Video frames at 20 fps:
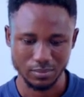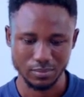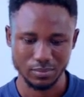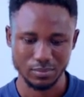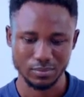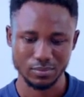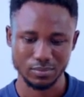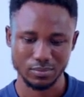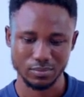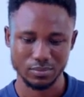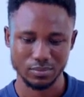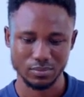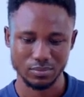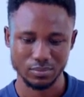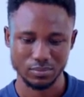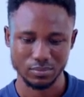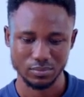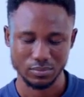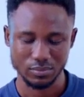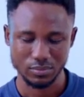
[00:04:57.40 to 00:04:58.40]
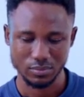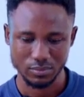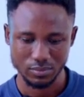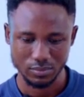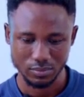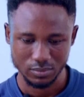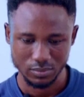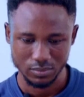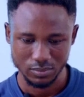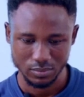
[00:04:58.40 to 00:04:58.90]

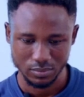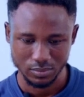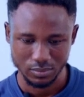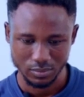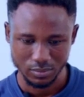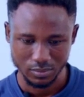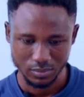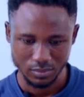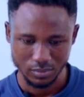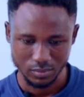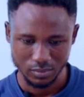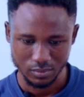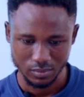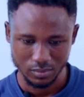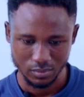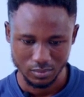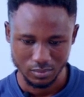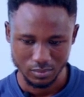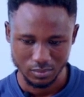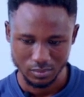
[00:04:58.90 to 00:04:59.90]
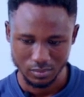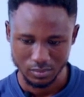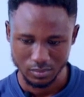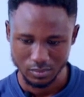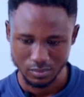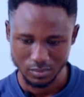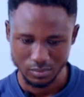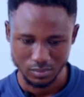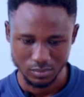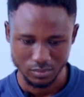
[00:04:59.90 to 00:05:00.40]

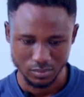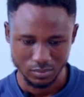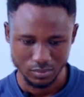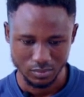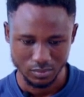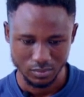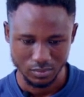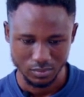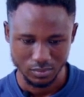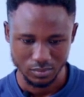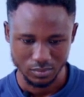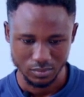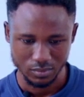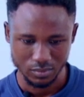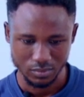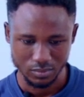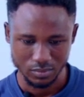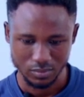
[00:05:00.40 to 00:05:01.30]
(no one is talking)